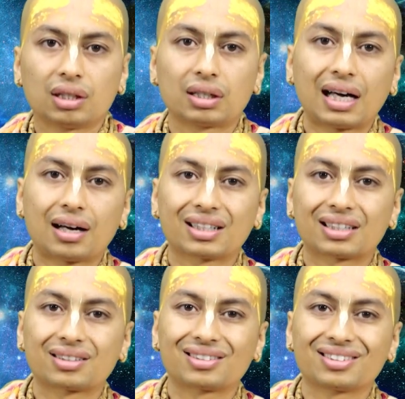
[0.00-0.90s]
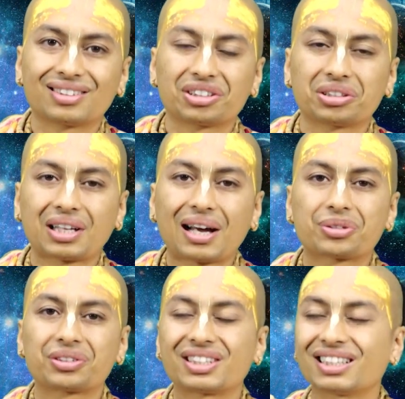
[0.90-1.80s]
Now that
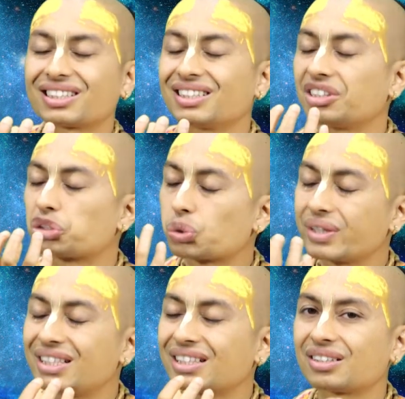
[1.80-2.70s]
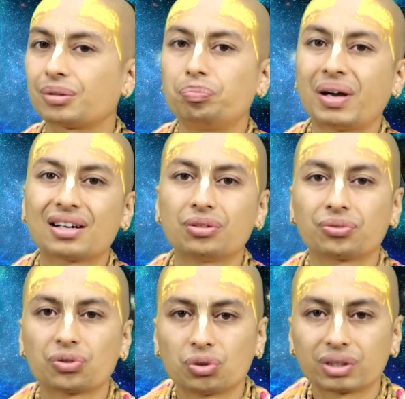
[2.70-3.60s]
after tasting the sweetness of mango
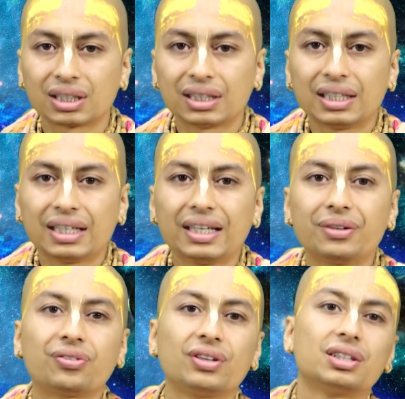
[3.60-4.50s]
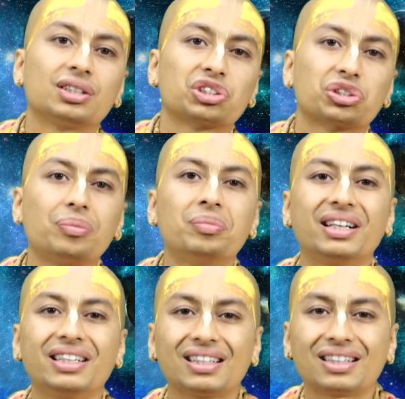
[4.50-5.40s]
fruit, if
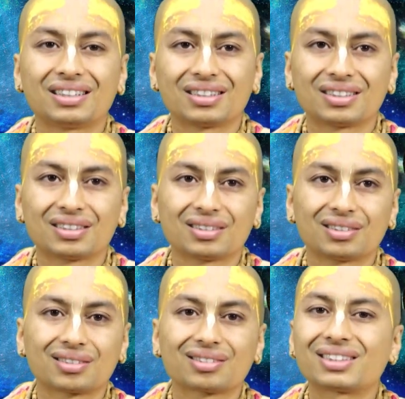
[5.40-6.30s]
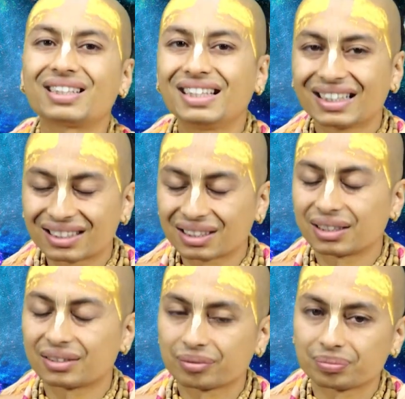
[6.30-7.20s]
somebody
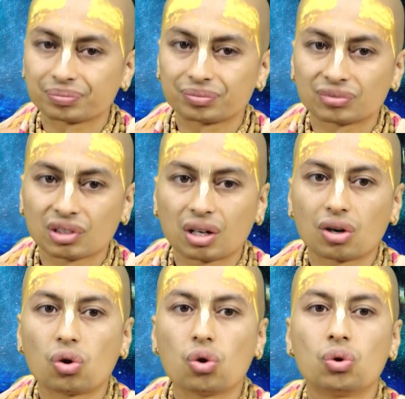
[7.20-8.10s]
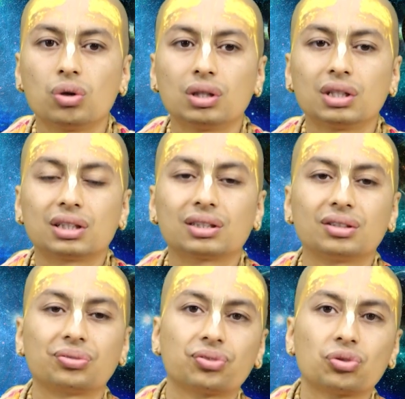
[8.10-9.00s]
thinks, oh,
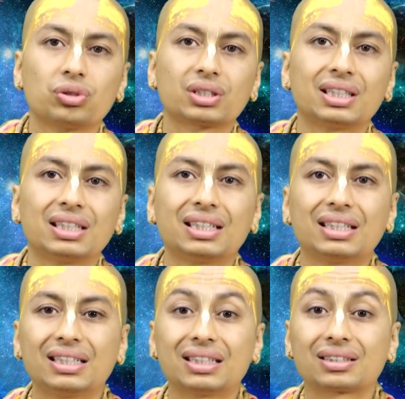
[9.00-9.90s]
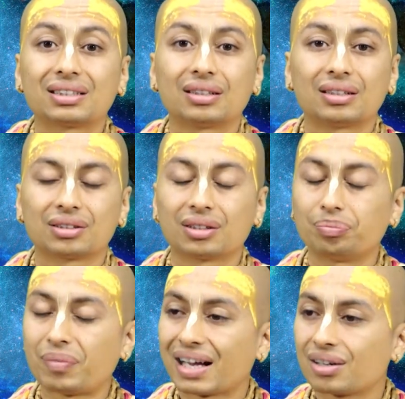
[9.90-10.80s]
the fruit in its the
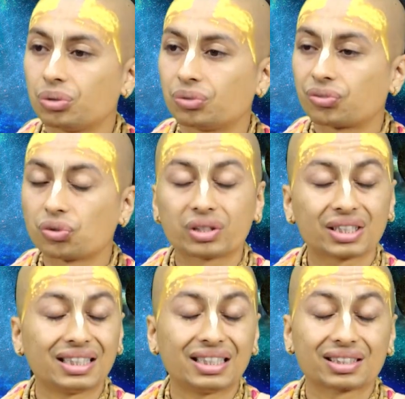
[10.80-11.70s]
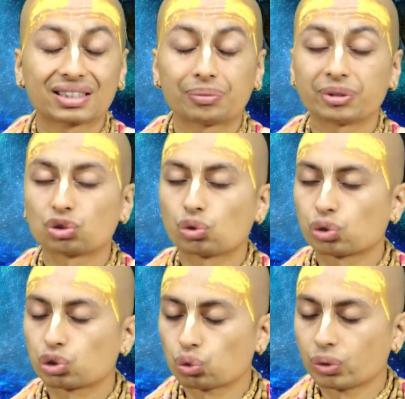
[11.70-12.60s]
mango fruit in itself is so
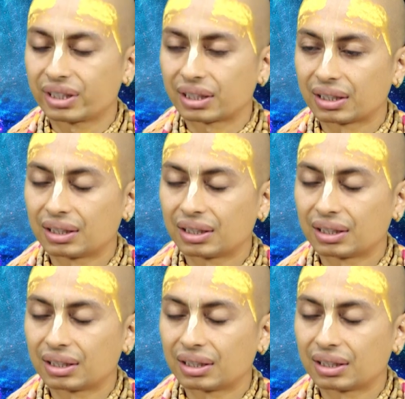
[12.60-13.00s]
sweet,